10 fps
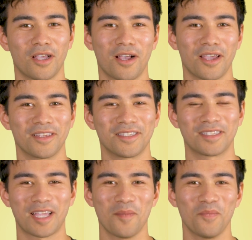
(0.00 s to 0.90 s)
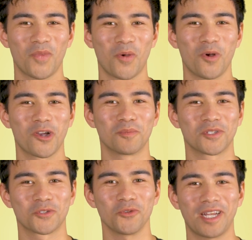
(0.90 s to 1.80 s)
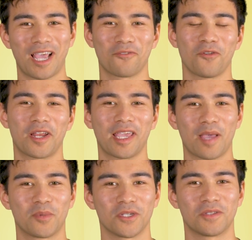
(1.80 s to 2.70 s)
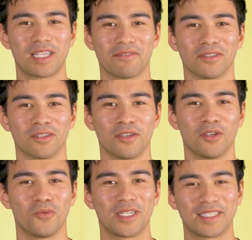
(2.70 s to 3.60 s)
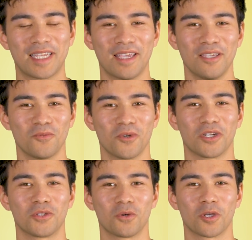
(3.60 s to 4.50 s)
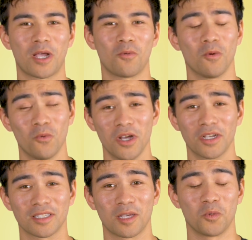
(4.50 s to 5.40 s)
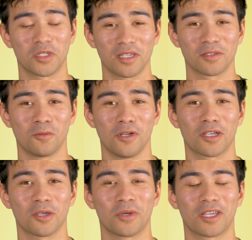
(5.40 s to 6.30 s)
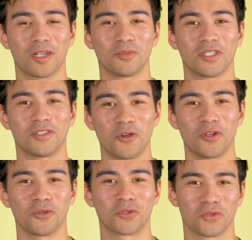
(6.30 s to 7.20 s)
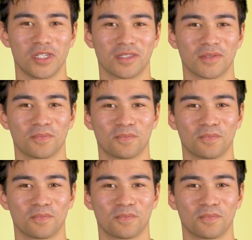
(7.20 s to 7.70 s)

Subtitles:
Hi, this is Sam and welcome to Screen Hack Friday episode 7, where today we're going to talk about what works and what doesn't work when it comes to zoning your screens.